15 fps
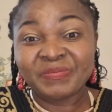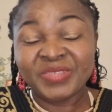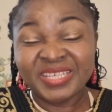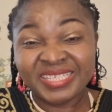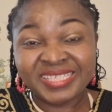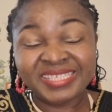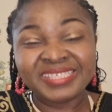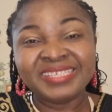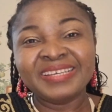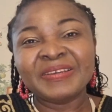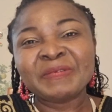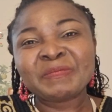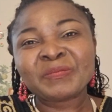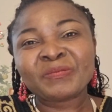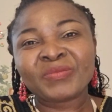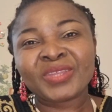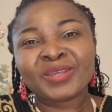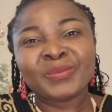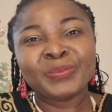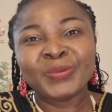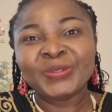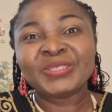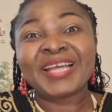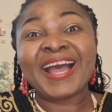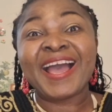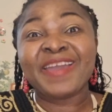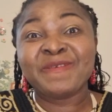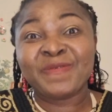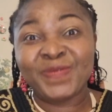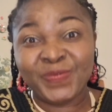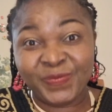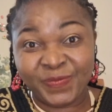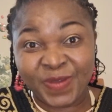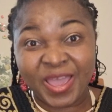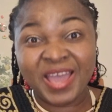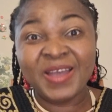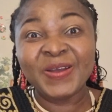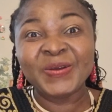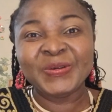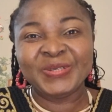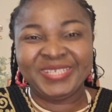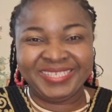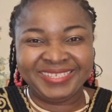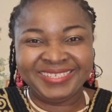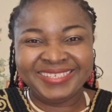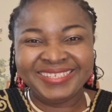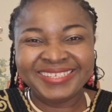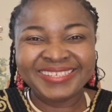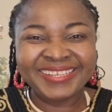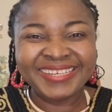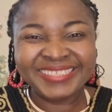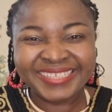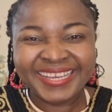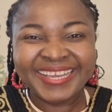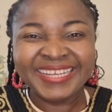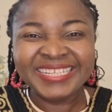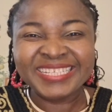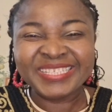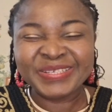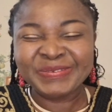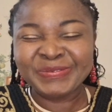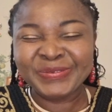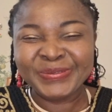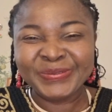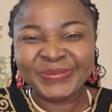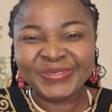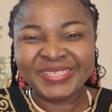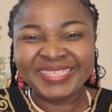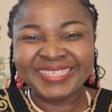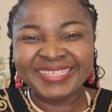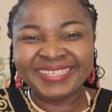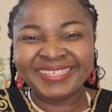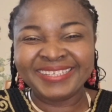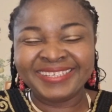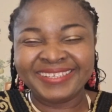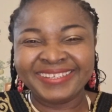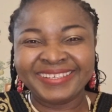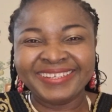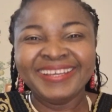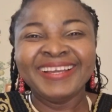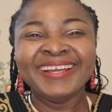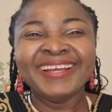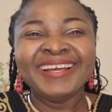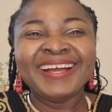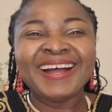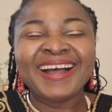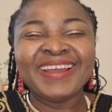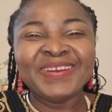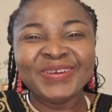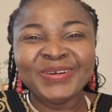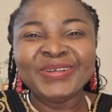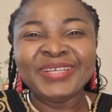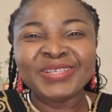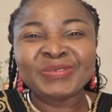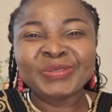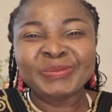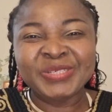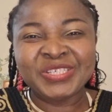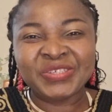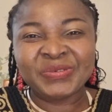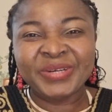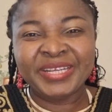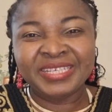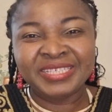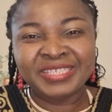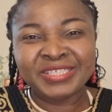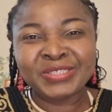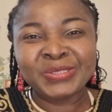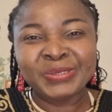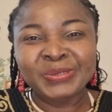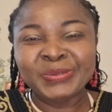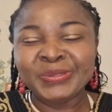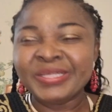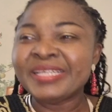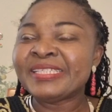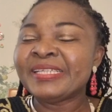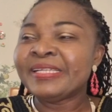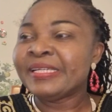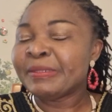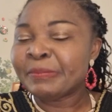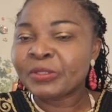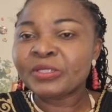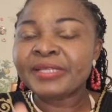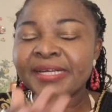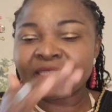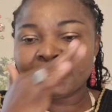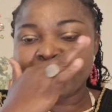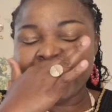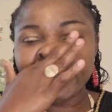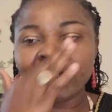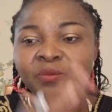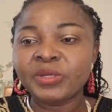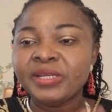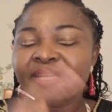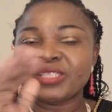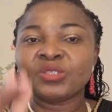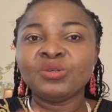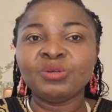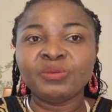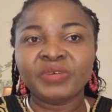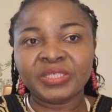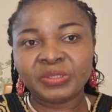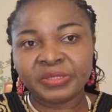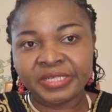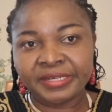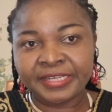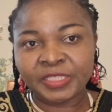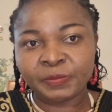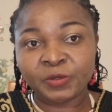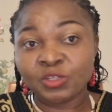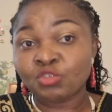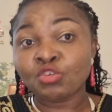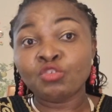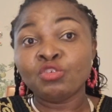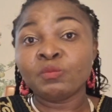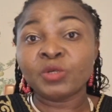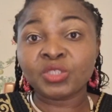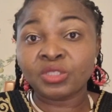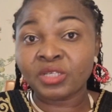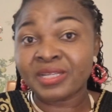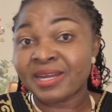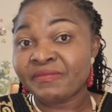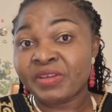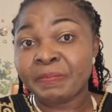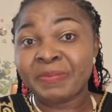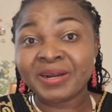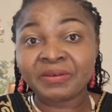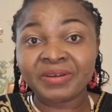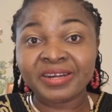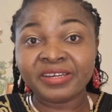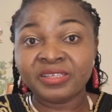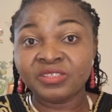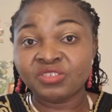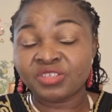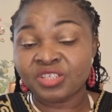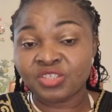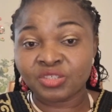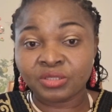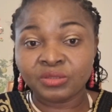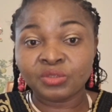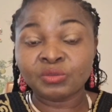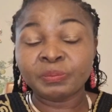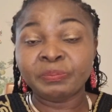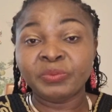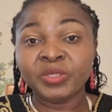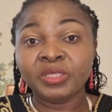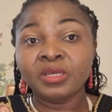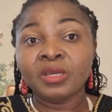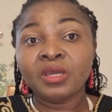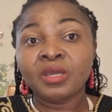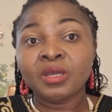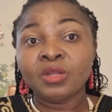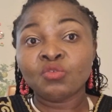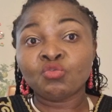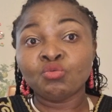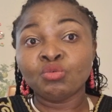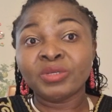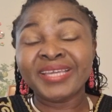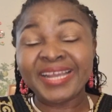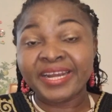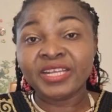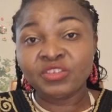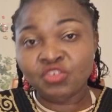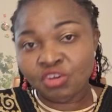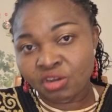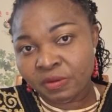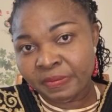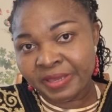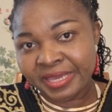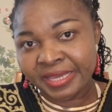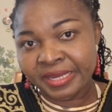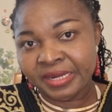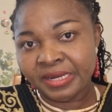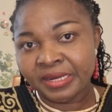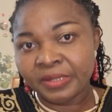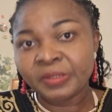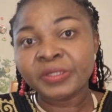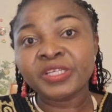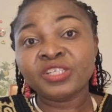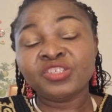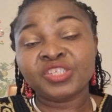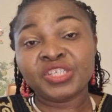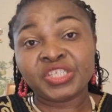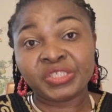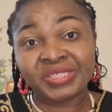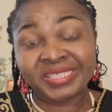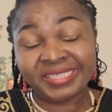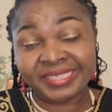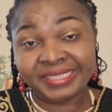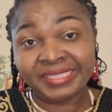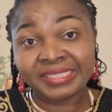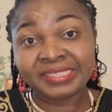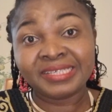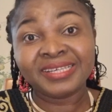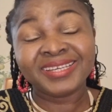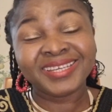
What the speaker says: this year, but I failed that interview. I know it will be strange to you, isn't it? But that's by the way. Let's go over to the next point. So you must not have a background in education to get a job in the education setting